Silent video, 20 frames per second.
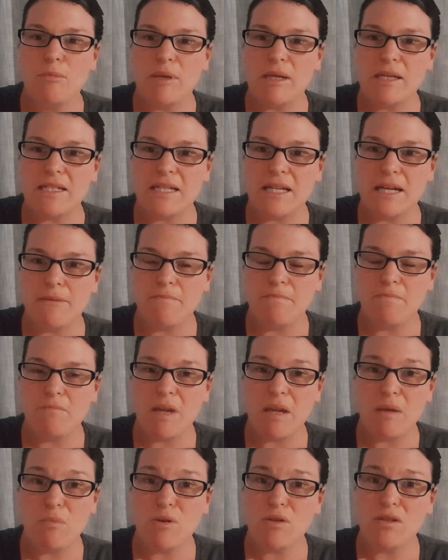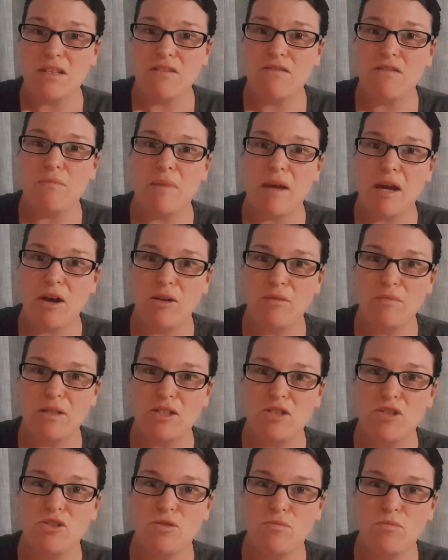but being positive empowered me
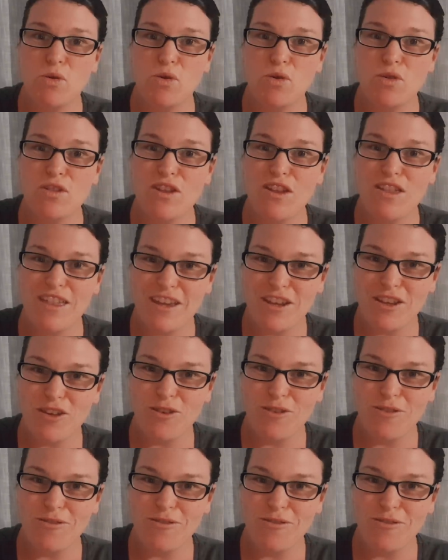to do more, so thank you.